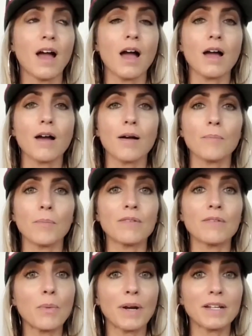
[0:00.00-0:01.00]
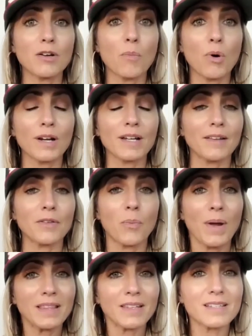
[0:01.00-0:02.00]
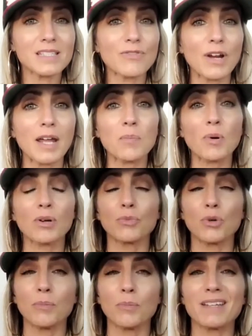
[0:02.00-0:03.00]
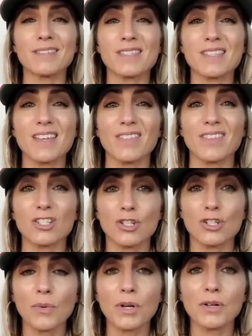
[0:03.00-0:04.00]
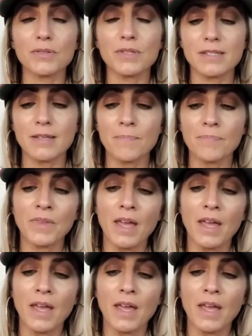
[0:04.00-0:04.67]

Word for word: Um, if you want to know more, get on the wait list for April enrollment. It's in the show notes.